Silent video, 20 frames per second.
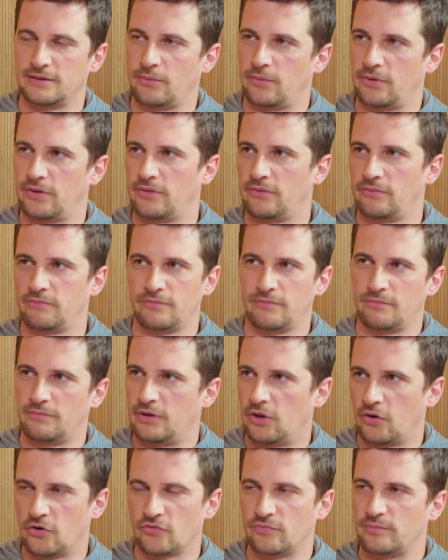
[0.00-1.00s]
There were a
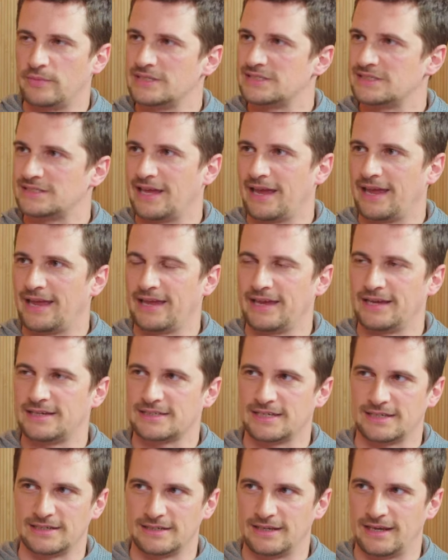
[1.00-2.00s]
lot of
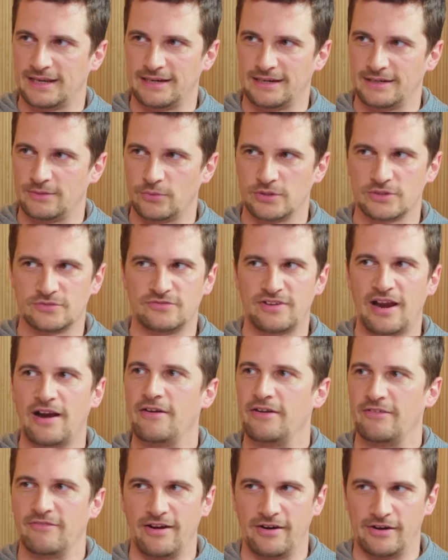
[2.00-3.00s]
mistakes, and and it was
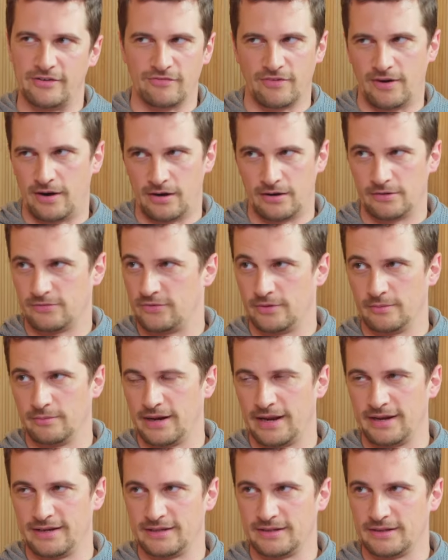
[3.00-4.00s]
very very far
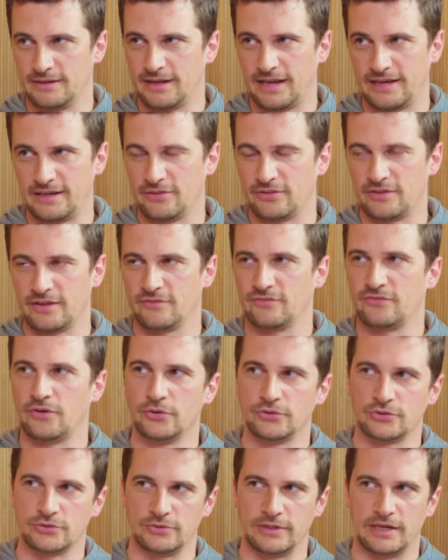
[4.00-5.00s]
from any anything
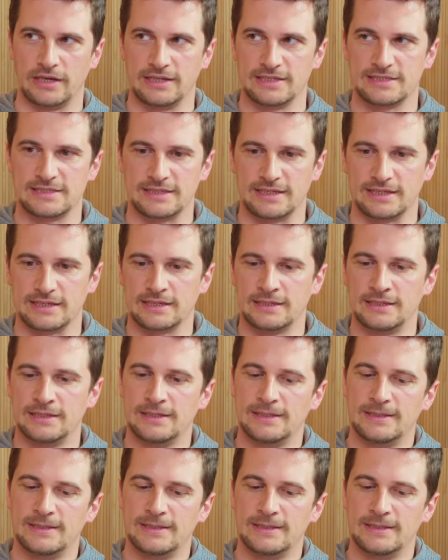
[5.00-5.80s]
photorealistic